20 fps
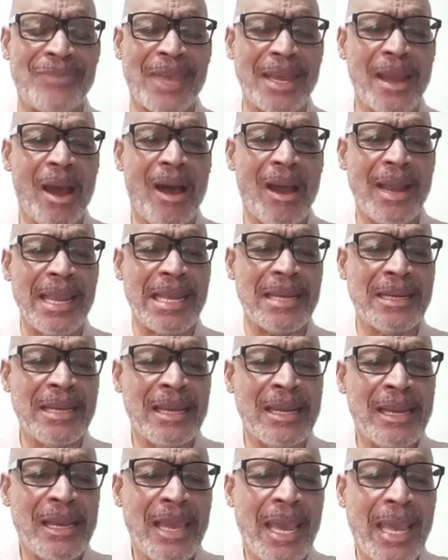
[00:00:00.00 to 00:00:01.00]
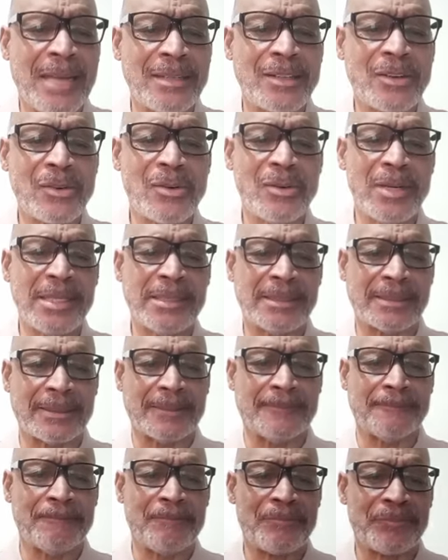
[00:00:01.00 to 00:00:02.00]
they are in,
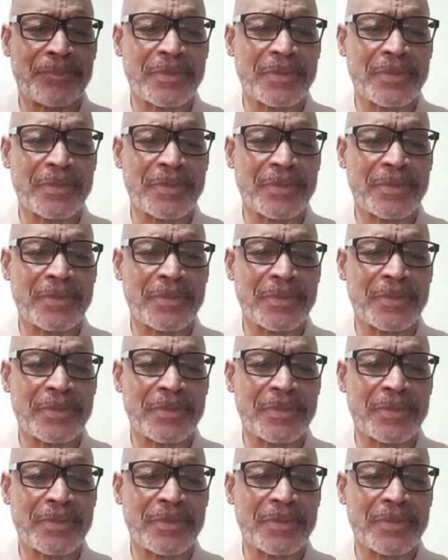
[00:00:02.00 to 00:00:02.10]
increasing,